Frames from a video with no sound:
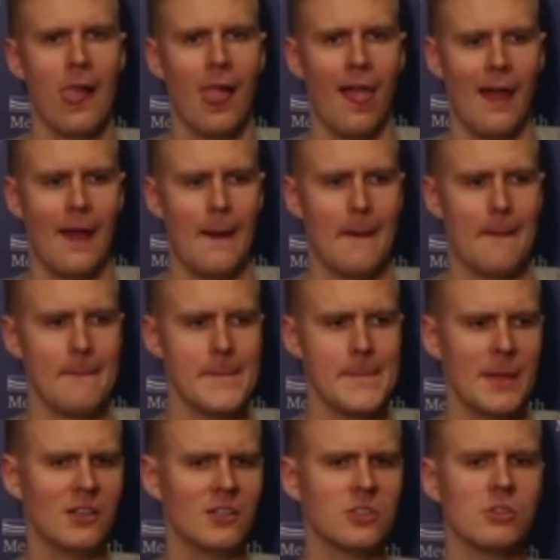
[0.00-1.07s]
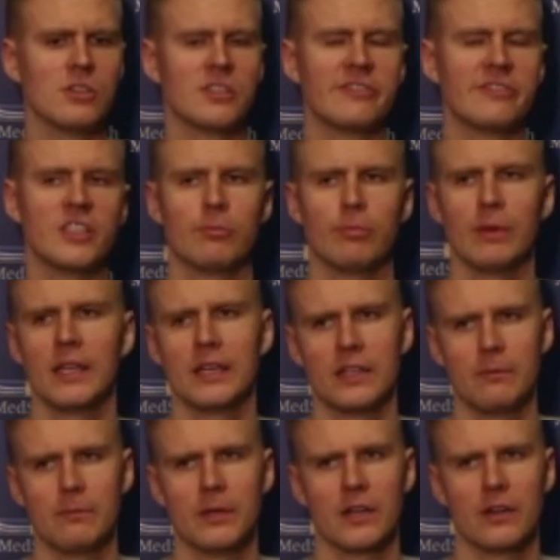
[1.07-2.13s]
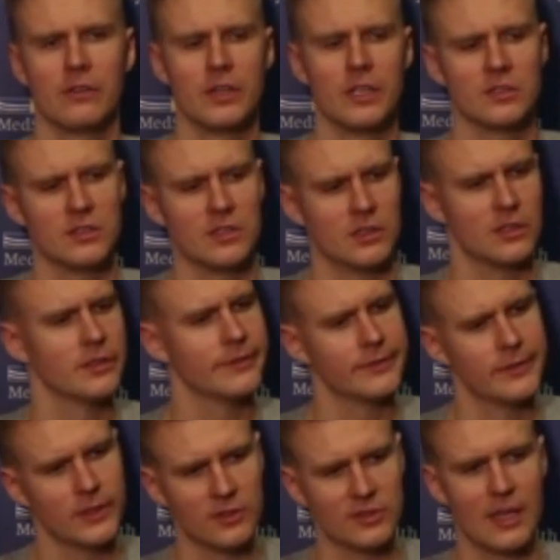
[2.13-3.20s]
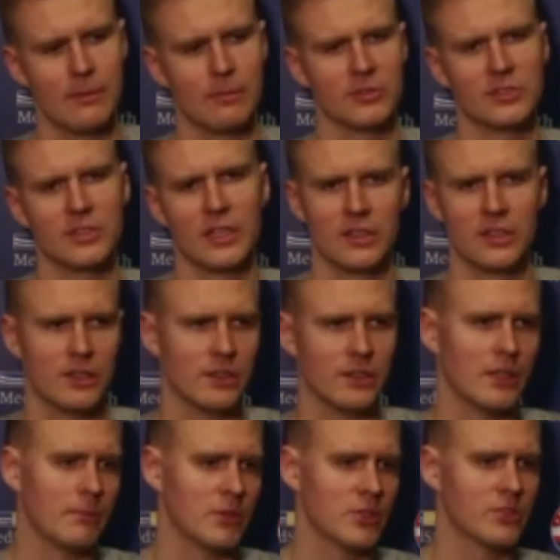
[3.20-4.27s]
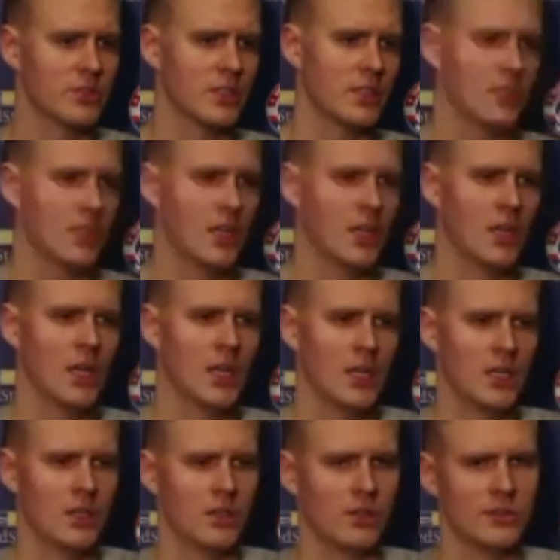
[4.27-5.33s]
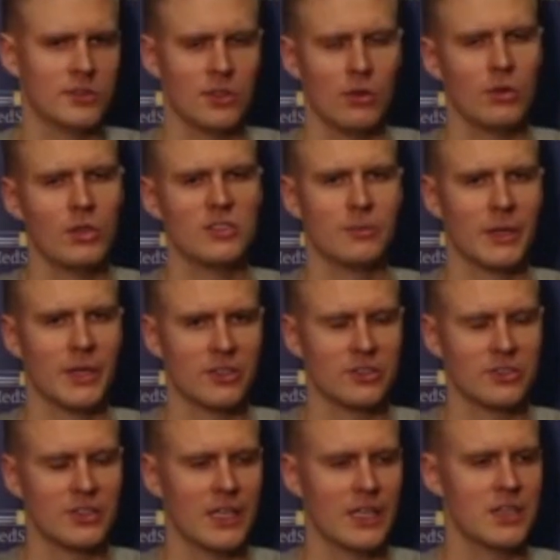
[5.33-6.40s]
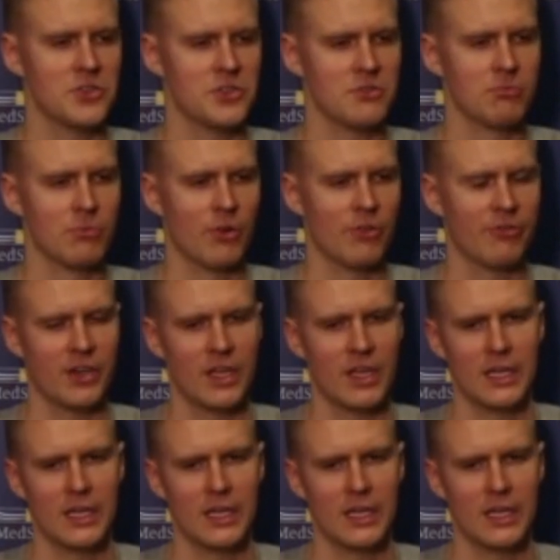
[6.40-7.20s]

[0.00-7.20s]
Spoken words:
And it's always fun to play in the bigger game at the Staples Center, the MSG. You know, it's always a bigger stage and it's more fun.